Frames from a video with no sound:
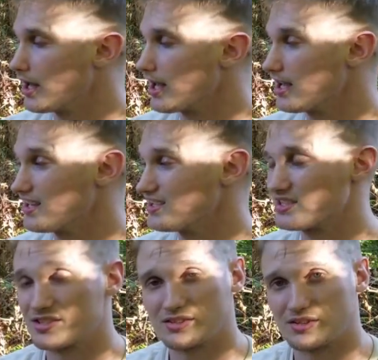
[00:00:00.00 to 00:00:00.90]

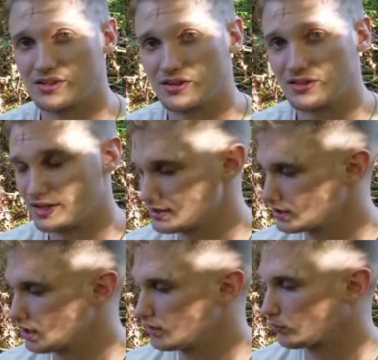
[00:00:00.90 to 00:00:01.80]
is this
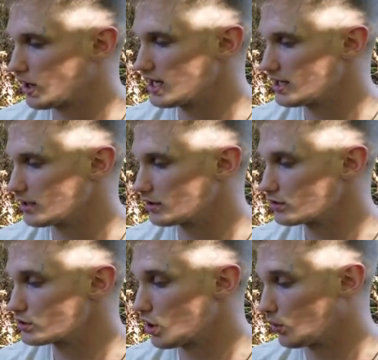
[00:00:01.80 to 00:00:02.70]
gun right here.
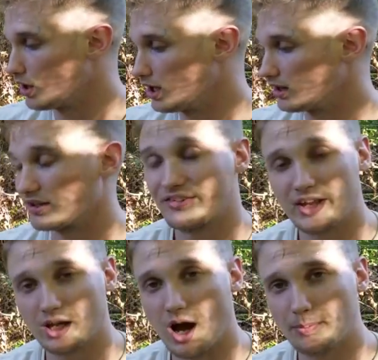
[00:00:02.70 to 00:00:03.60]
So let's take
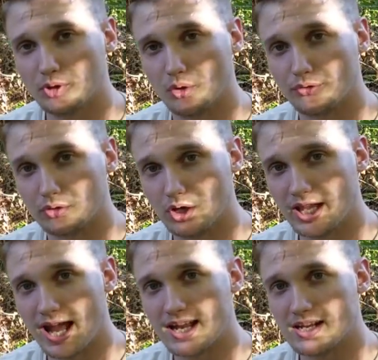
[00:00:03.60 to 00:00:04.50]
an up-close look
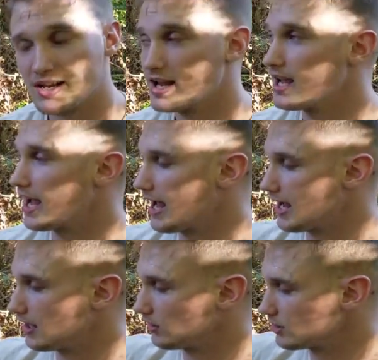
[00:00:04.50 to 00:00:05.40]
at it,
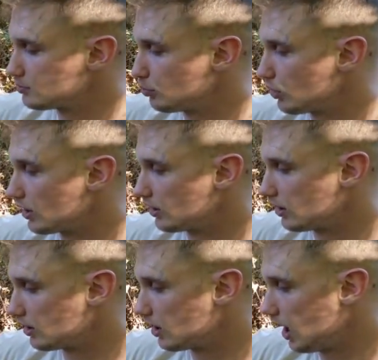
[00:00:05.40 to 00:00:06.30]
and let's put
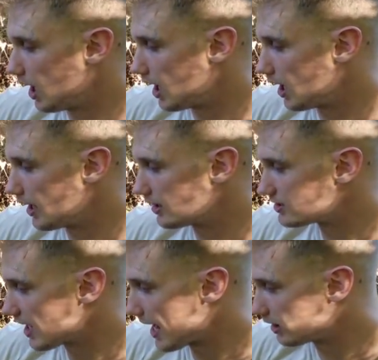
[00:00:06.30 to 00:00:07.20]
uh,
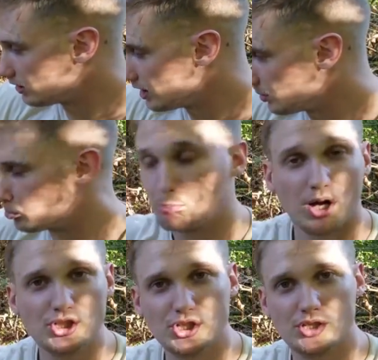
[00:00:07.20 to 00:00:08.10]
exactly
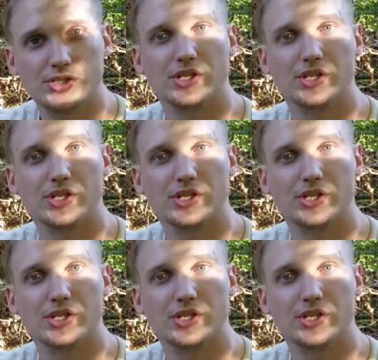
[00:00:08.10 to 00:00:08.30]
bunches